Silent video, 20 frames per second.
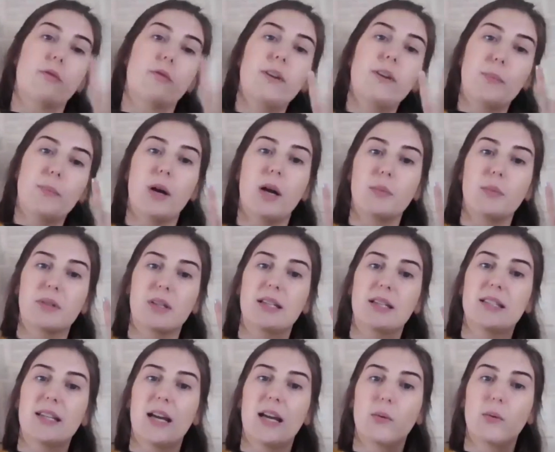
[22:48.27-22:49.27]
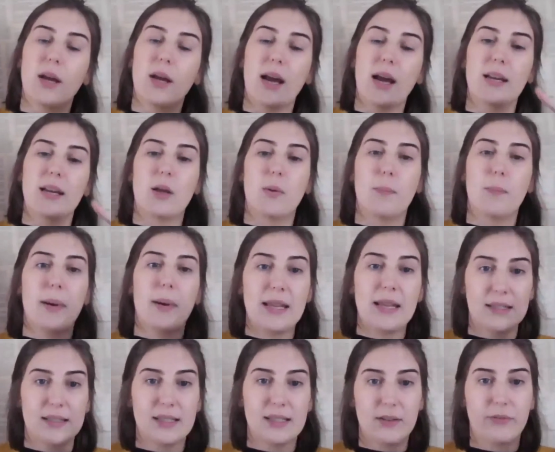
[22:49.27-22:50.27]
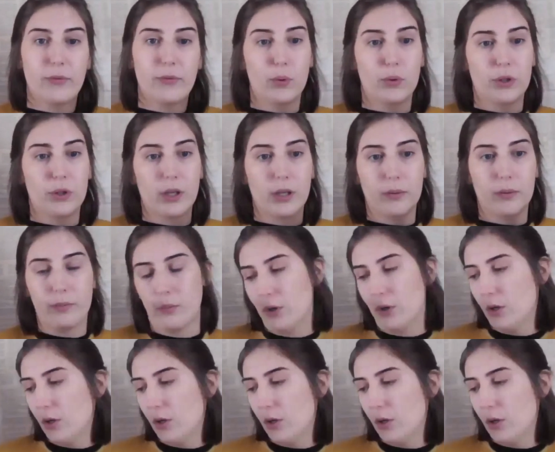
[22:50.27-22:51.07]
flip it upside down, and it blends it for you.